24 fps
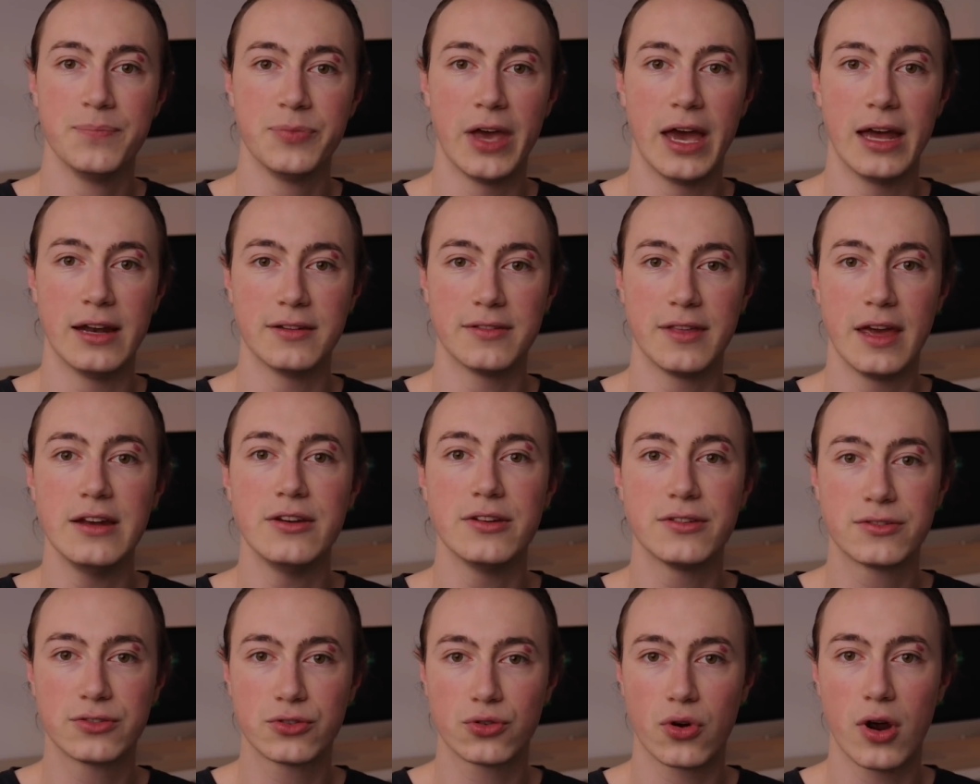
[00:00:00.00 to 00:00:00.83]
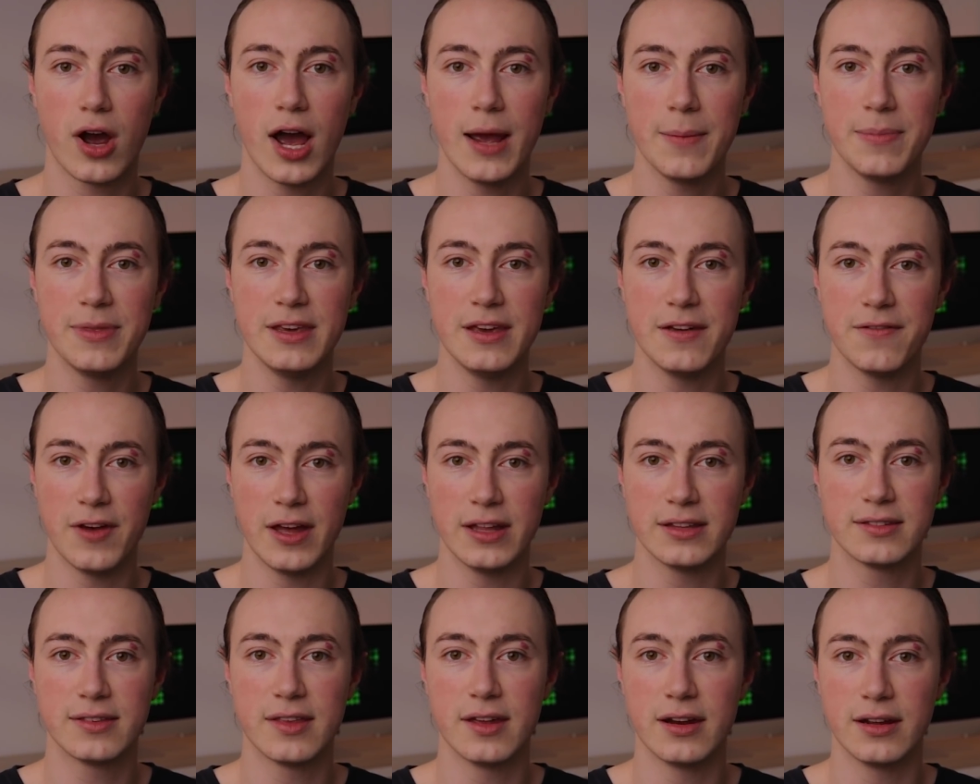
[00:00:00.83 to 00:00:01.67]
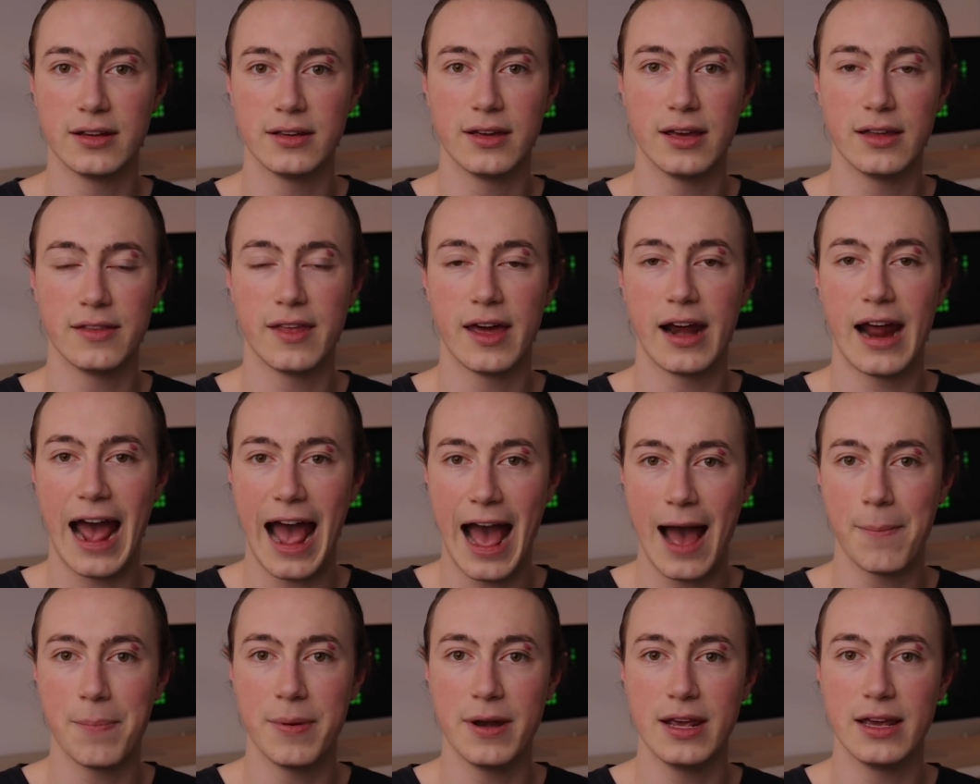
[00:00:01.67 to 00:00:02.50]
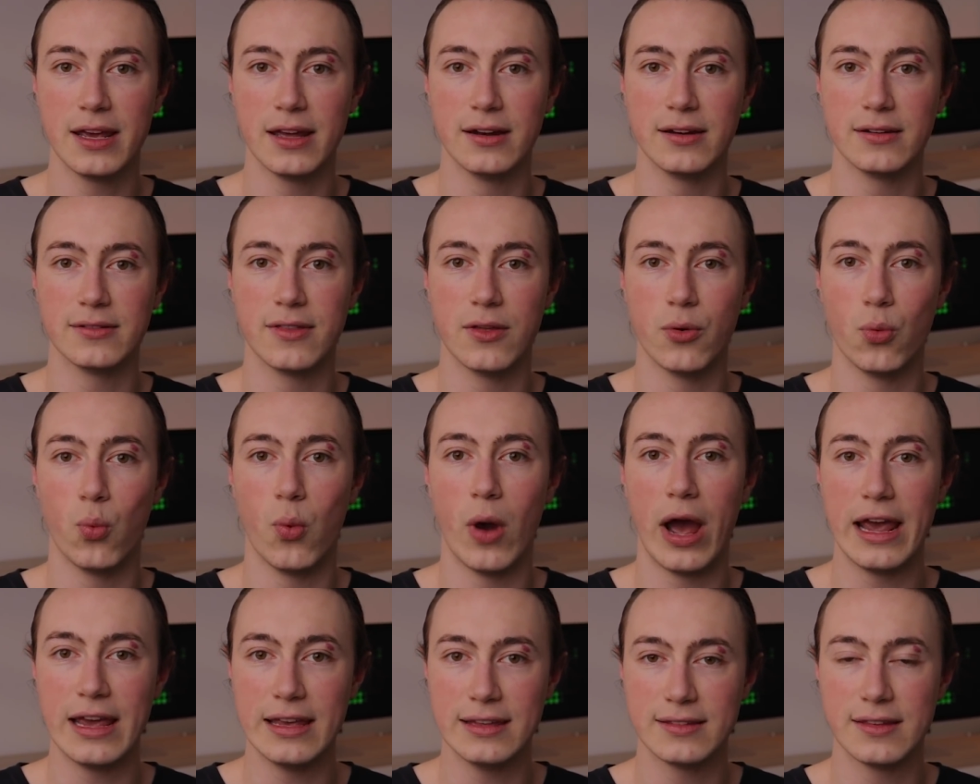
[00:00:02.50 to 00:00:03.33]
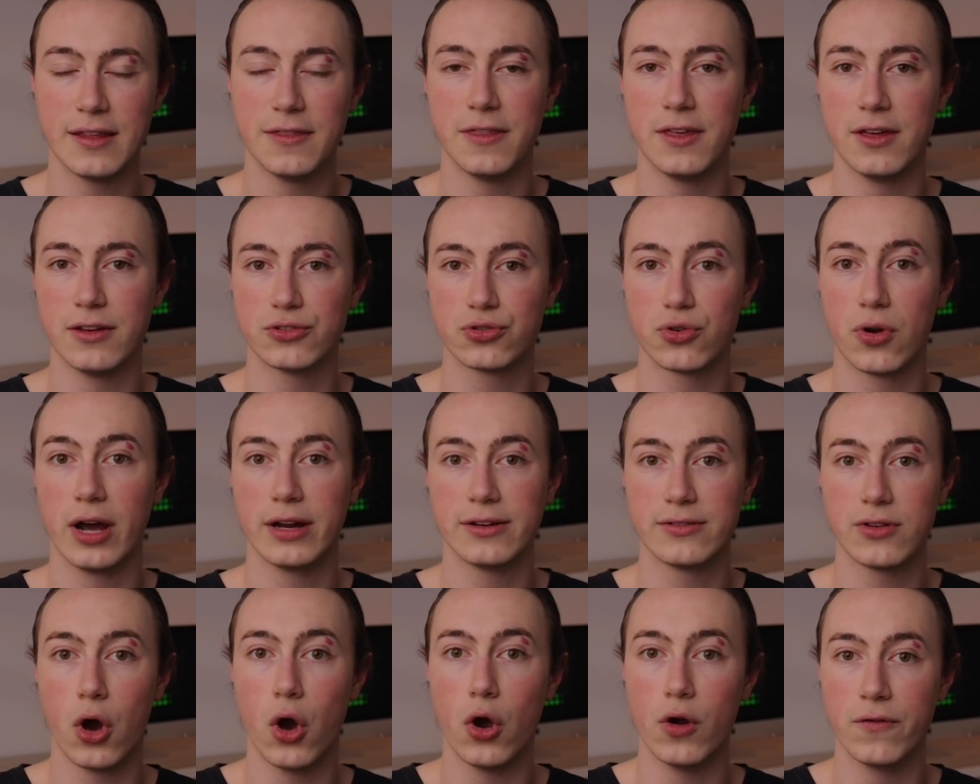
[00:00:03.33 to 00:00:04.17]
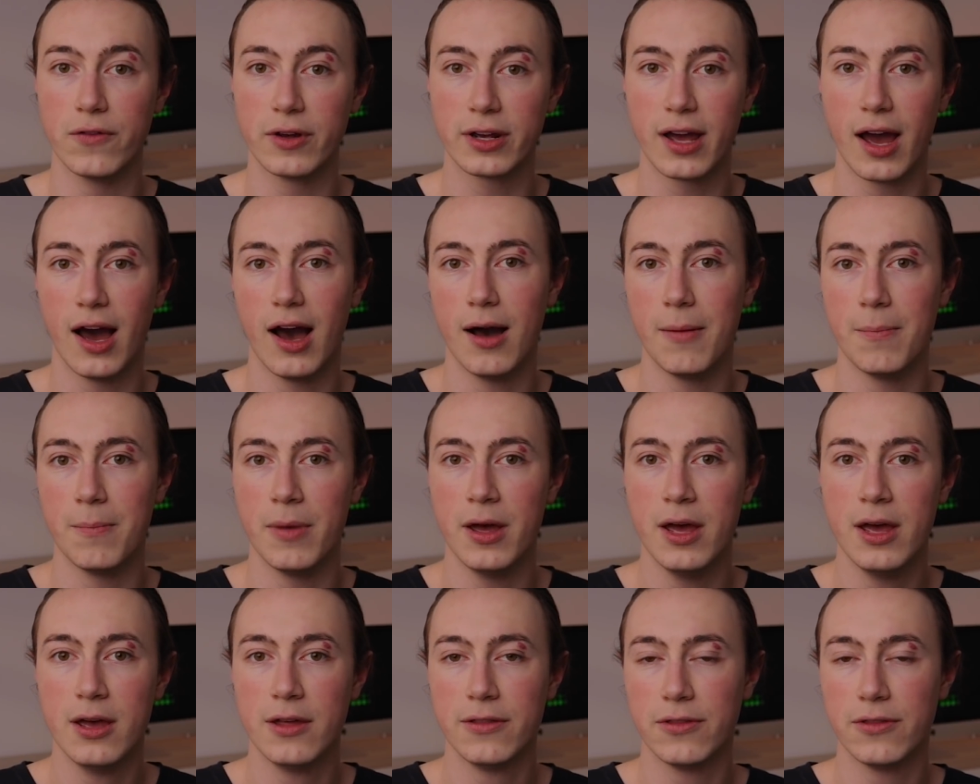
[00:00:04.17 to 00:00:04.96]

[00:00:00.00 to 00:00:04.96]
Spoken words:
and they describe the events that are happening and the ways that they're trying to overcome